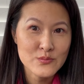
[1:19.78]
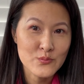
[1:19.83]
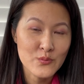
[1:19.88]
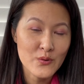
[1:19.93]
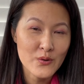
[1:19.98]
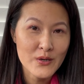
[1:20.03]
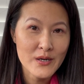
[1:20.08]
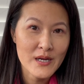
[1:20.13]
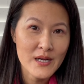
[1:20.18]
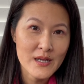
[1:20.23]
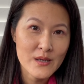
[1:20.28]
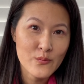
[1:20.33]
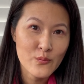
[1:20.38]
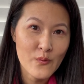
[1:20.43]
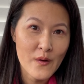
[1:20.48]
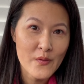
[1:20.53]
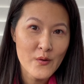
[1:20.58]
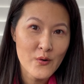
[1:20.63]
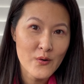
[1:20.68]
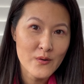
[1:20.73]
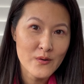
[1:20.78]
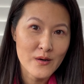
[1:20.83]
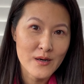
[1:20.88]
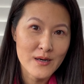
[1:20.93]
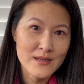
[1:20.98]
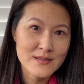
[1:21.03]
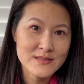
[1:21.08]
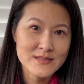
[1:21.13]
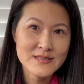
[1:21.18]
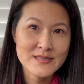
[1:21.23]
worried whether or
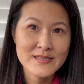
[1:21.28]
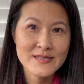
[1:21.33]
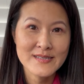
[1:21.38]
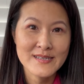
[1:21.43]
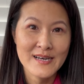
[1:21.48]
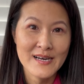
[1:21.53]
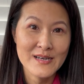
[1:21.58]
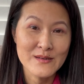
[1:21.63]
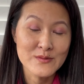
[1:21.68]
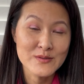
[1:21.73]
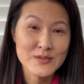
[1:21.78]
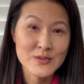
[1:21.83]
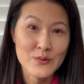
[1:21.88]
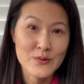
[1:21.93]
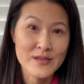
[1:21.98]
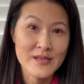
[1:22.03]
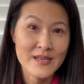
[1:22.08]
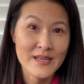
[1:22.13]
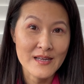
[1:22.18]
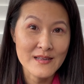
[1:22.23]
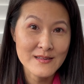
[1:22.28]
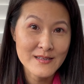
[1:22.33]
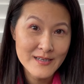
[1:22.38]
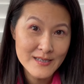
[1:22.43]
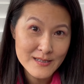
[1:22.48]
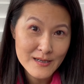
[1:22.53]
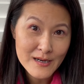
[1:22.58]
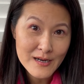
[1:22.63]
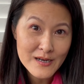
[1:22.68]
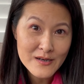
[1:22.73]
not I was going to get laid
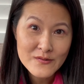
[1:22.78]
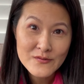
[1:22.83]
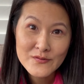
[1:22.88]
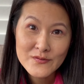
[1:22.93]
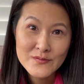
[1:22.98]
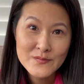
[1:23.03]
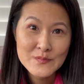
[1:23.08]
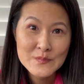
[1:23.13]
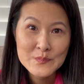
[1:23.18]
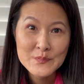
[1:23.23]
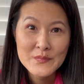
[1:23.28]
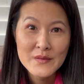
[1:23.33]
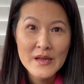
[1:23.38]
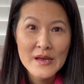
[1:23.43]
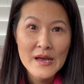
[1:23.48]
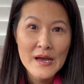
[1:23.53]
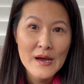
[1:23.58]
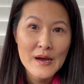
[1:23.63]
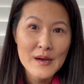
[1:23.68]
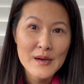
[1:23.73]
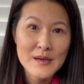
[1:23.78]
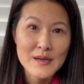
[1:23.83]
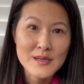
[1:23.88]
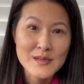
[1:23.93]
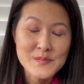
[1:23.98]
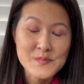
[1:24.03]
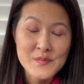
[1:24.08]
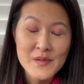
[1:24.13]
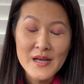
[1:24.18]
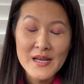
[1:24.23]
off.
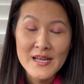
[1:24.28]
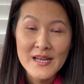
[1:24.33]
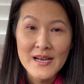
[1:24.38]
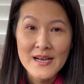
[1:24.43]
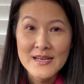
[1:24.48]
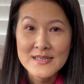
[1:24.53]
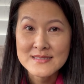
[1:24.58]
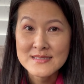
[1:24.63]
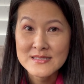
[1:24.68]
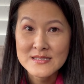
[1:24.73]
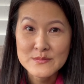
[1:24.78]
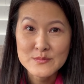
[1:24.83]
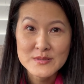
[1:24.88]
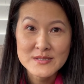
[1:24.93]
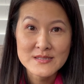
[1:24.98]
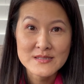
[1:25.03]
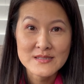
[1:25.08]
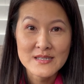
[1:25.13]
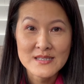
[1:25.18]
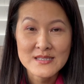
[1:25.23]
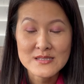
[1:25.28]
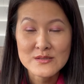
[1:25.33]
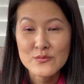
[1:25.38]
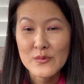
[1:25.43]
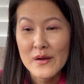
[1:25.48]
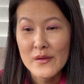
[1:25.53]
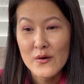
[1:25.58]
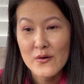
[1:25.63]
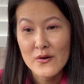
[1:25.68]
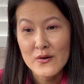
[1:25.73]
I had sleepless nights
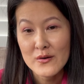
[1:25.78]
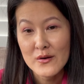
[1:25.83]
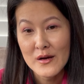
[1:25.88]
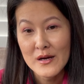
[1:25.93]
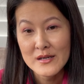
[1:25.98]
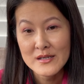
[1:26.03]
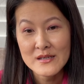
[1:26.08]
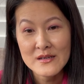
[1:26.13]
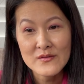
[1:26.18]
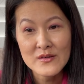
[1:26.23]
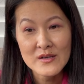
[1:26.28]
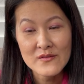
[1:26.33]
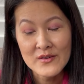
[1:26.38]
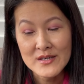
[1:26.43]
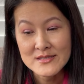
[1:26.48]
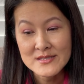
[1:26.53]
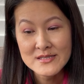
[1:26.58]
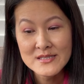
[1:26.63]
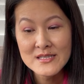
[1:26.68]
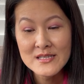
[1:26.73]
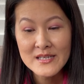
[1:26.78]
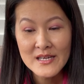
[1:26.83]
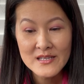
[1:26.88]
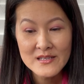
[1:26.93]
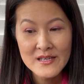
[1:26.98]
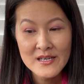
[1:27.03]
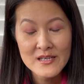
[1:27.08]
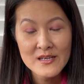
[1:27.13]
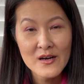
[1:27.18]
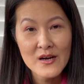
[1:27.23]
whether or not, even if I didn't get
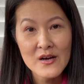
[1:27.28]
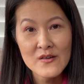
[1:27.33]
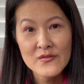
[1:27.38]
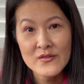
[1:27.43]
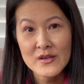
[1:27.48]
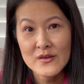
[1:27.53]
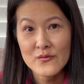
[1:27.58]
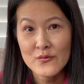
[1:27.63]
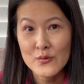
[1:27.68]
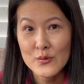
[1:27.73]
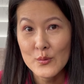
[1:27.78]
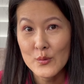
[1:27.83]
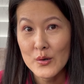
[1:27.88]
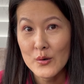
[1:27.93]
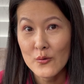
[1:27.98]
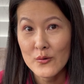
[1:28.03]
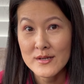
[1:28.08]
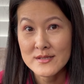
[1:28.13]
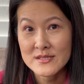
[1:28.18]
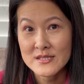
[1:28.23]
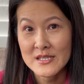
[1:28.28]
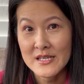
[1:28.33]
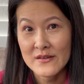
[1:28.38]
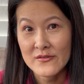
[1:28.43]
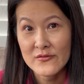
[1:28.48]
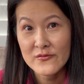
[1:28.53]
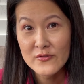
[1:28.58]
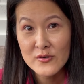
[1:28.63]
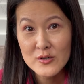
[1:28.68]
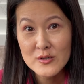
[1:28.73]
laid off, if we were going to get
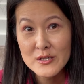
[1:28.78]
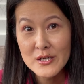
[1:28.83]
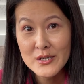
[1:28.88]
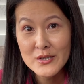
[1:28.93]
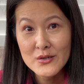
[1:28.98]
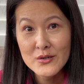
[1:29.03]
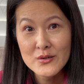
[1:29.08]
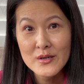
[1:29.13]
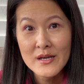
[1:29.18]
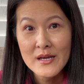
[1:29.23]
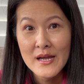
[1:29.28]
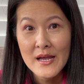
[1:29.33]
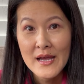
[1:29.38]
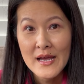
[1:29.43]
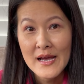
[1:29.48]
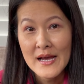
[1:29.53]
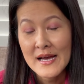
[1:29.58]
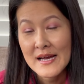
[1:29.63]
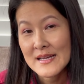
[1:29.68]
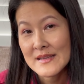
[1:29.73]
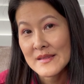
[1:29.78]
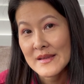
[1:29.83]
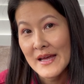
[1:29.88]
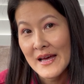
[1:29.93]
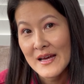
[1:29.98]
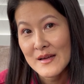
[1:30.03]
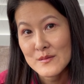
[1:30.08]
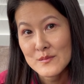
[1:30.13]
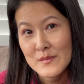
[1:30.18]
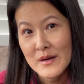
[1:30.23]
furloughed and
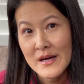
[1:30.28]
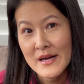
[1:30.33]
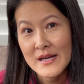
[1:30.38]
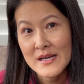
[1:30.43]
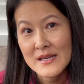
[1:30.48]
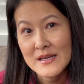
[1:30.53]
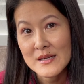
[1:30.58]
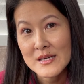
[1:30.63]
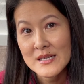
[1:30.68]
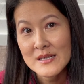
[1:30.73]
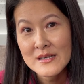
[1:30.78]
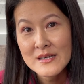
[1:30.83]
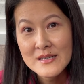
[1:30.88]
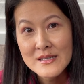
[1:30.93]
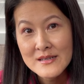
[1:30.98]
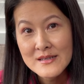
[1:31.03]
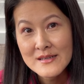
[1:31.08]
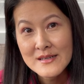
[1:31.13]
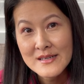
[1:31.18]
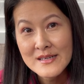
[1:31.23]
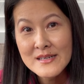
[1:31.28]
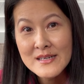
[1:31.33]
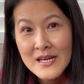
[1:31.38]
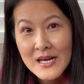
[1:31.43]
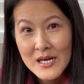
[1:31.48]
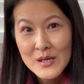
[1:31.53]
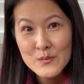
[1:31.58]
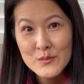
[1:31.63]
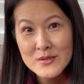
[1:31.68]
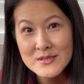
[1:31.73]
that my
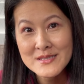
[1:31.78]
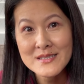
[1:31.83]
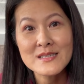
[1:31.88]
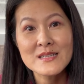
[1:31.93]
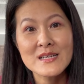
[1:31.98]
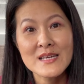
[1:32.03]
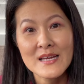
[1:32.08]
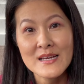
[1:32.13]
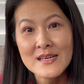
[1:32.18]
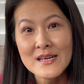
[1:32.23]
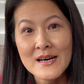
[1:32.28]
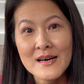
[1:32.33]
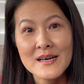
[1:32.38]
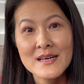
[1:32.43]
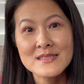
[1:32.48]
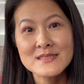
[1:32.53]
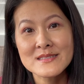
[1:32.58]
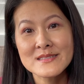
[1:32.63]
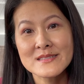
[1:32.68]
income was going to get cut,